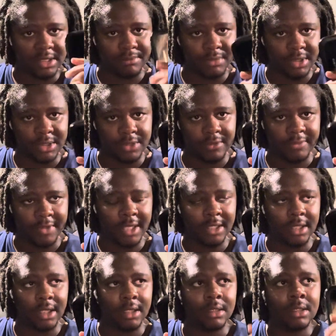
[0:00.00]

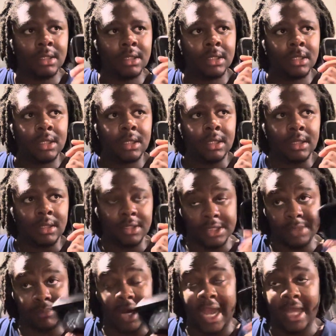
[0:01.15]
Pennsylvania. There's a
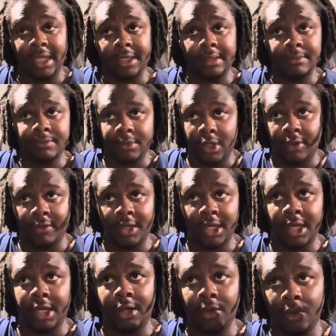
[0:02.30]
Pilot over
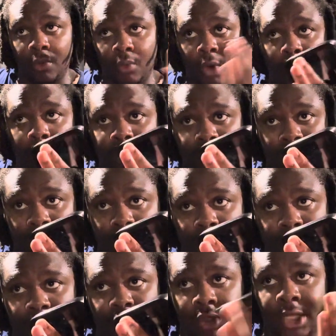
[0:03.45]
there, Walmart's across
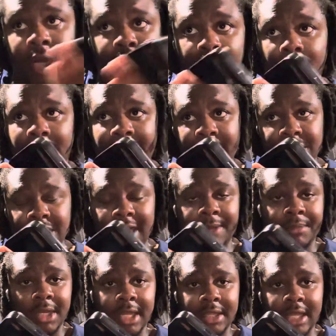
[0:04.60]
the street. I do a lot of
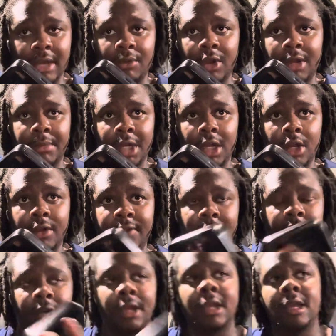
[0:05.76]
shopping at that Walmart over
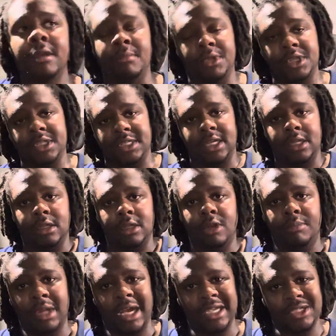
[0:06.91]
there. But there's like a little
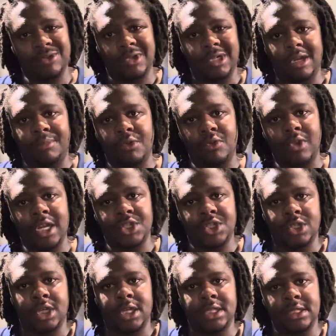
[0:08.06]
plaza with a couple
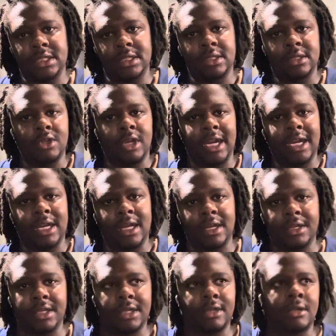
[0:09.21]
restaurants and, you know, that kind
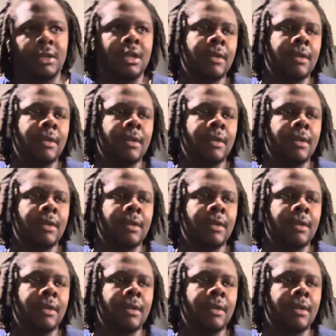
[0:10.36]
of deal.